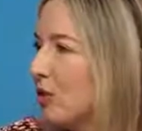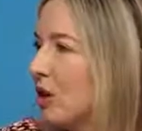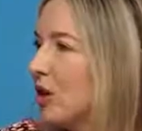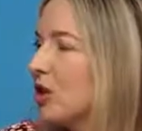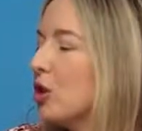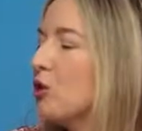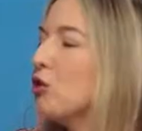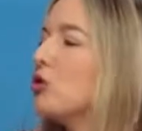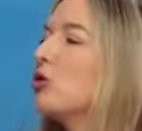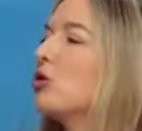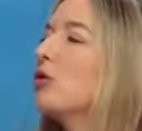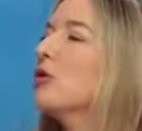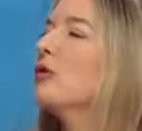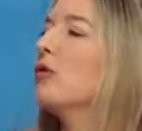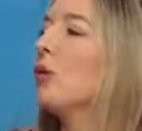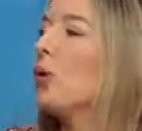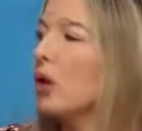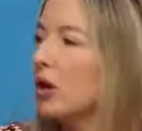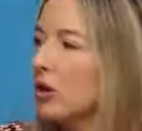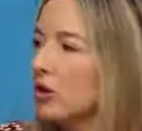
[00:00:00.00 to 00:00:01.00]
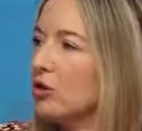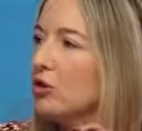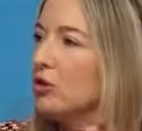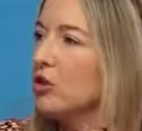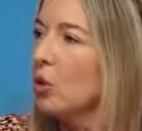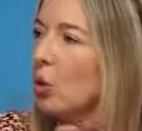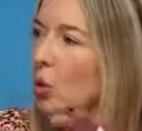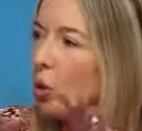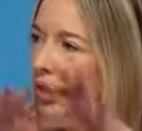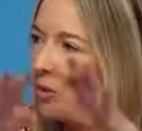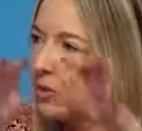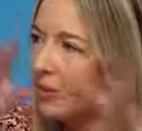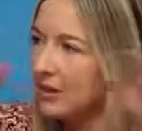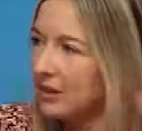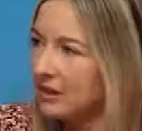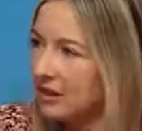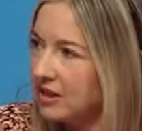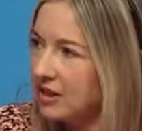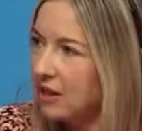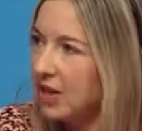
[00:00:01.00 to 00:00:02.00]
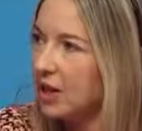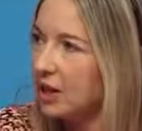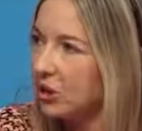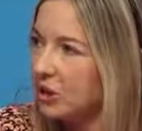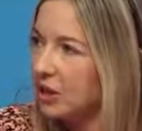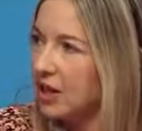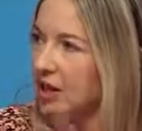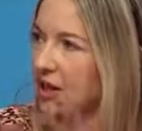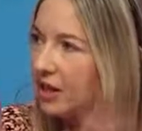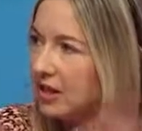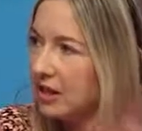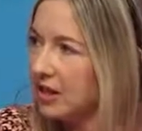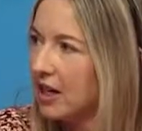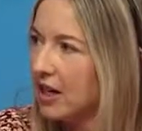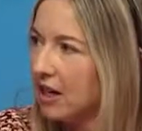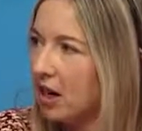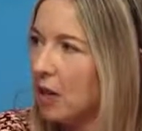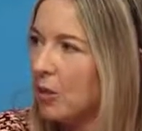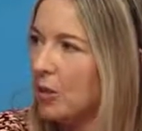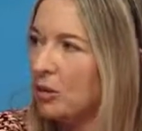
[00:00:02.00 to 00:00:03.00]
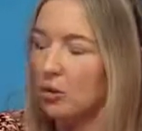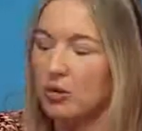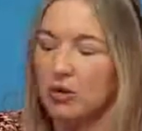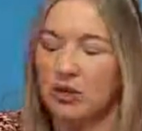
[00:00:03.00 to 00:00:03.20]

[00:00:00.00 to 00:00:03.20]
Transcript: right. So trefoils and ornamental design looks like a club or